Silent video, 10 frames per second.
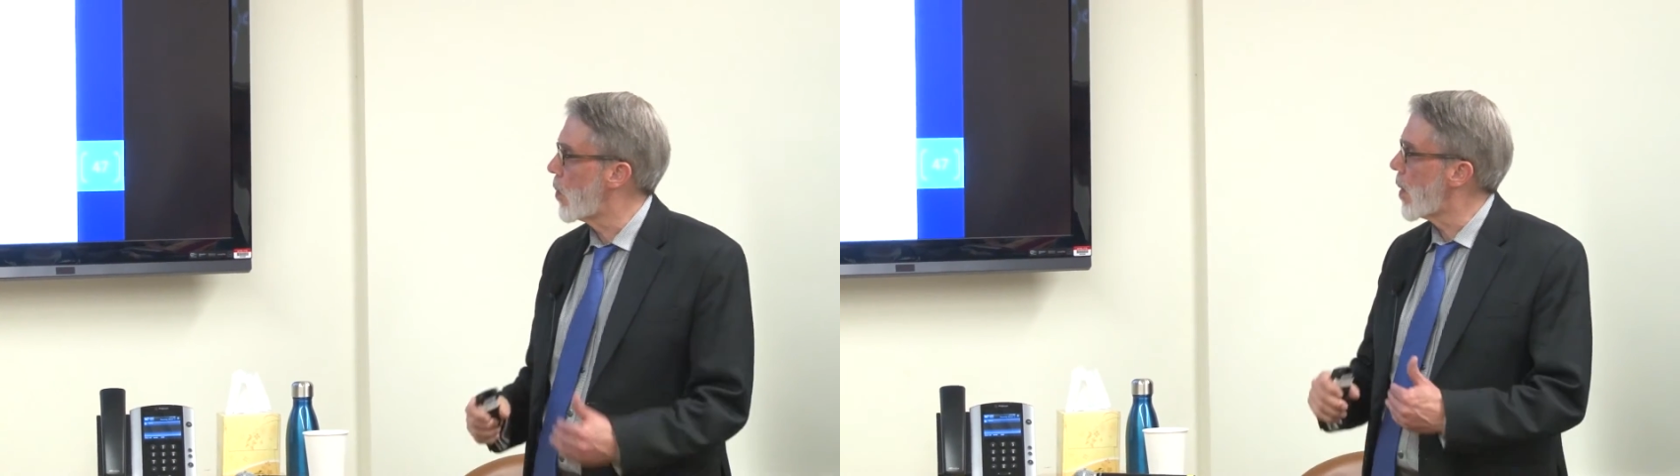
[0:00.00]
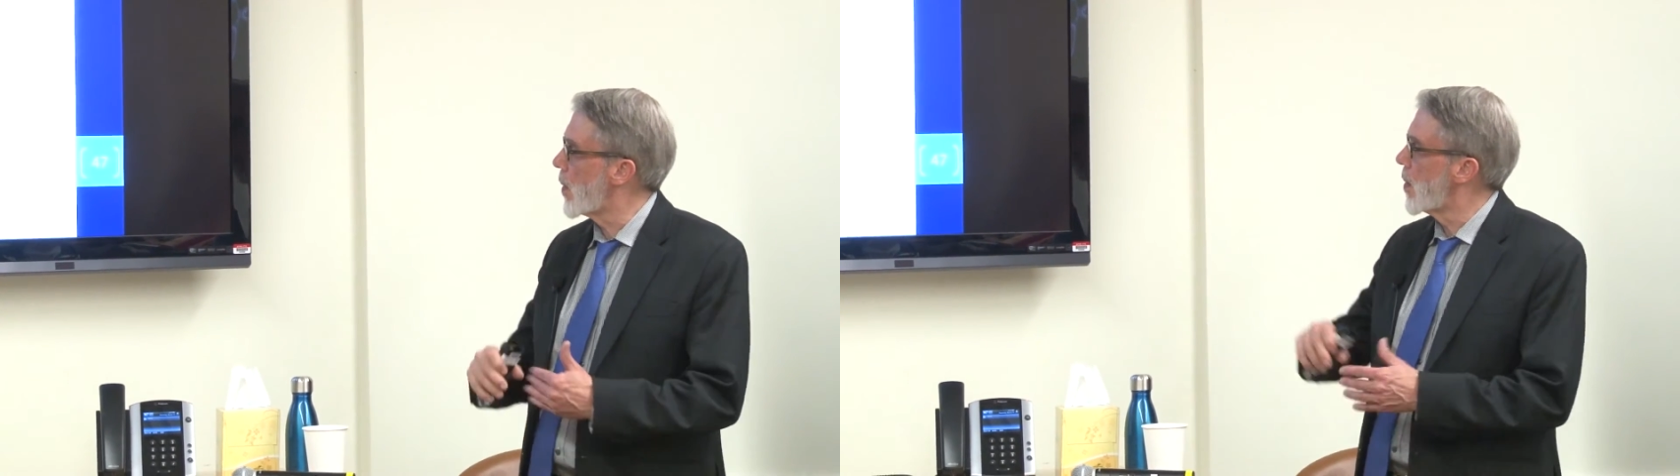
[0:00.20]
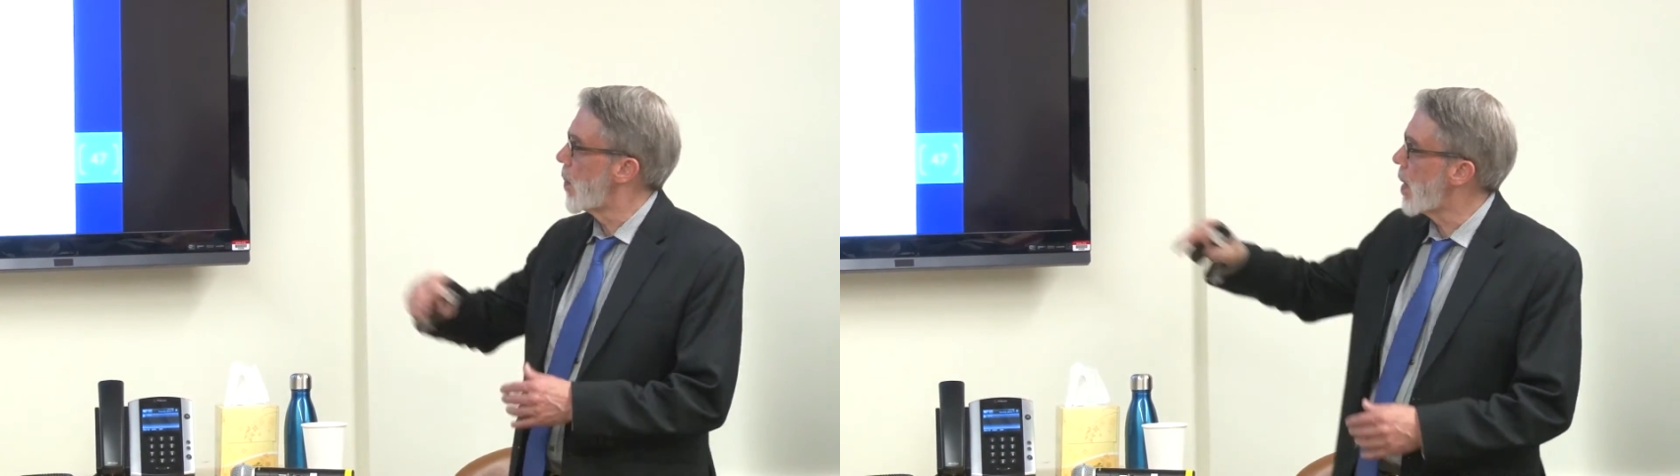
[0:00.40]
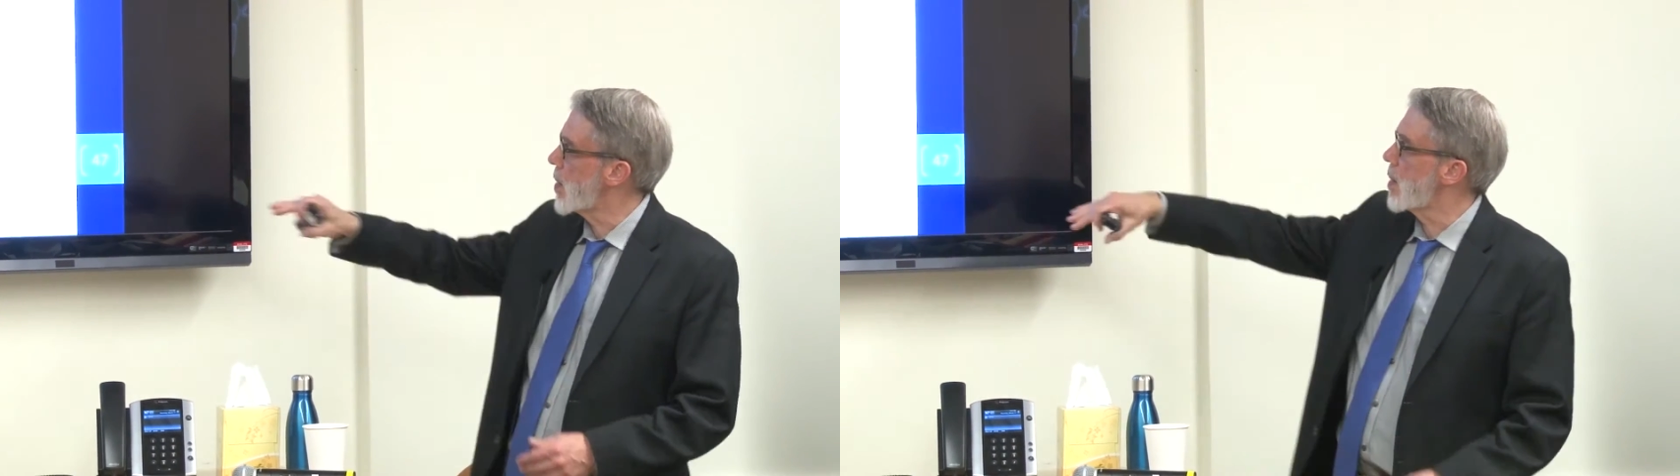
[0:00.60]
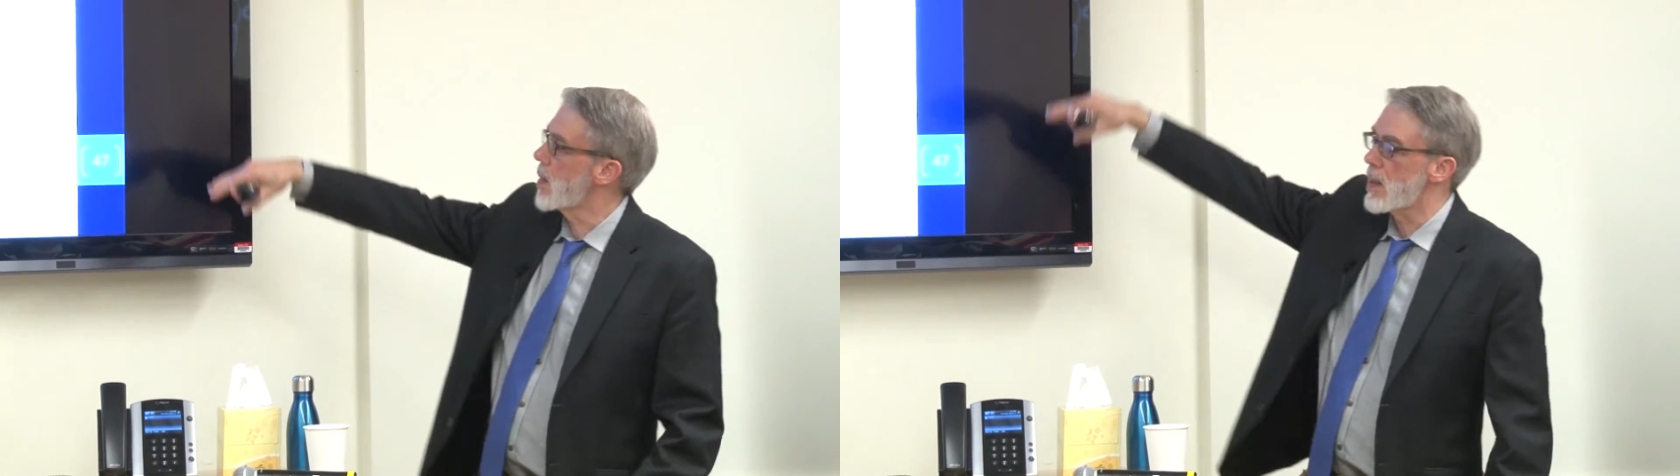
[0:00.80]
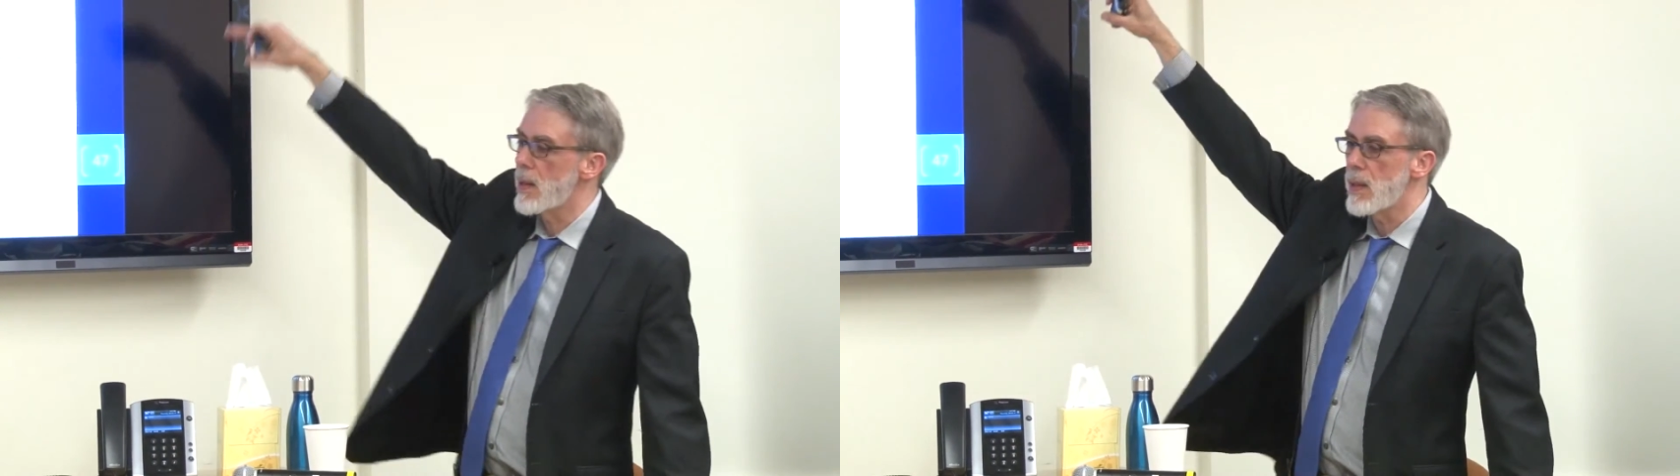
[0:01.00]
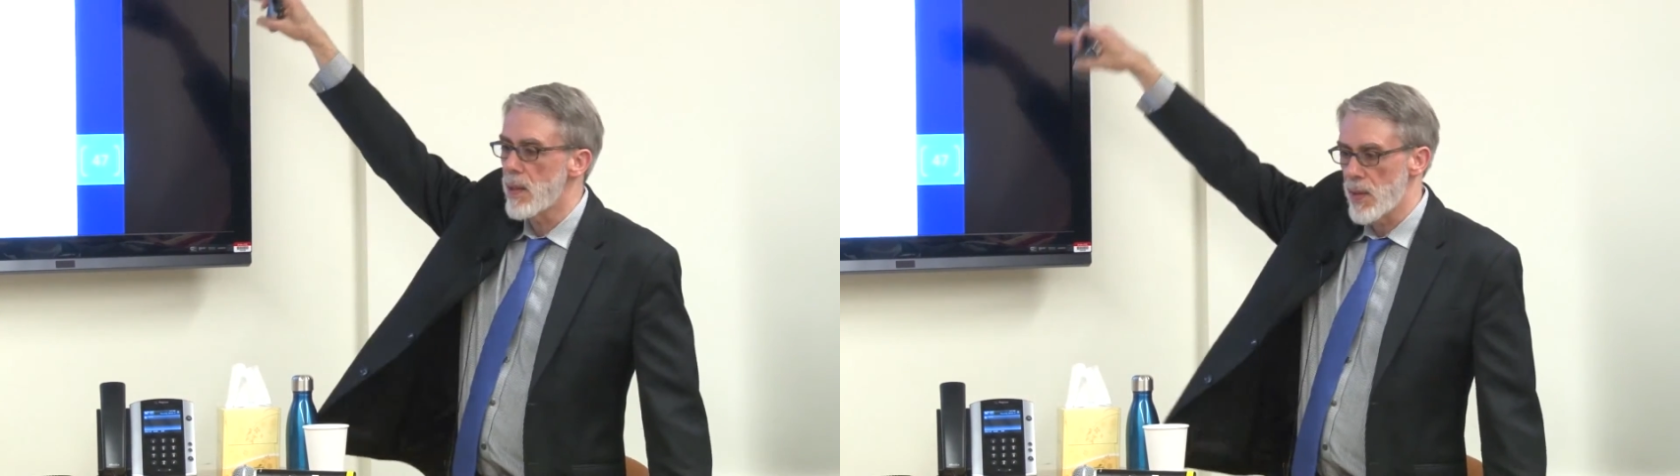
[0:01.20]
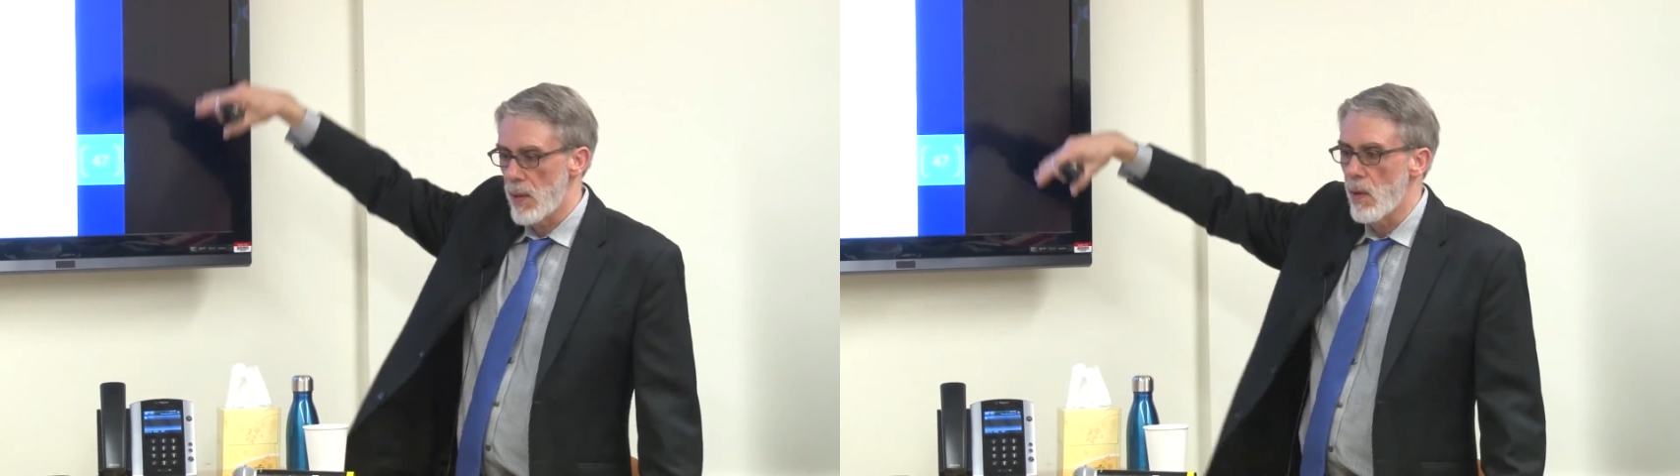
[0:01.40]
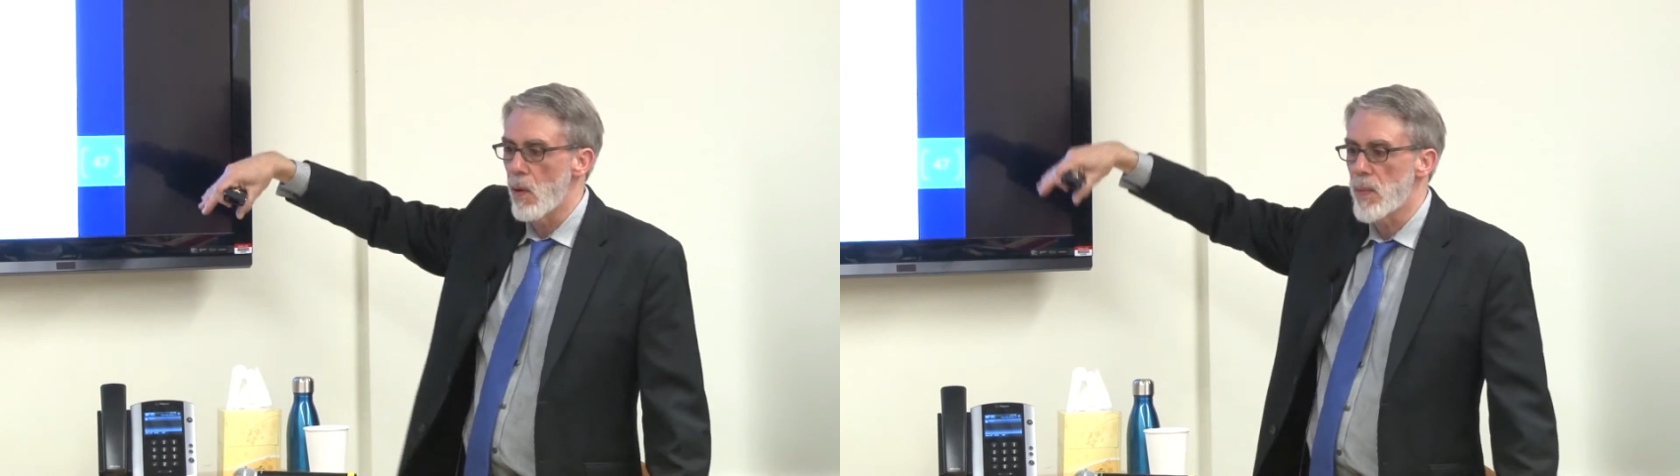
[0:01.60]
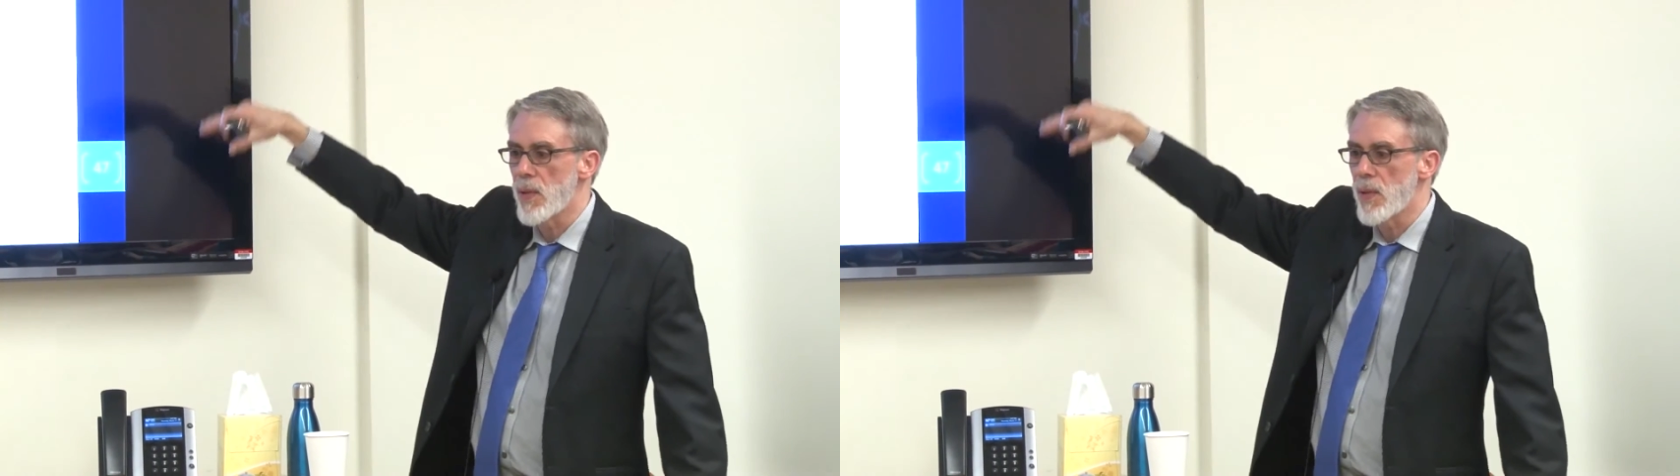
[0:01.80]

where the plasticity doesn't go up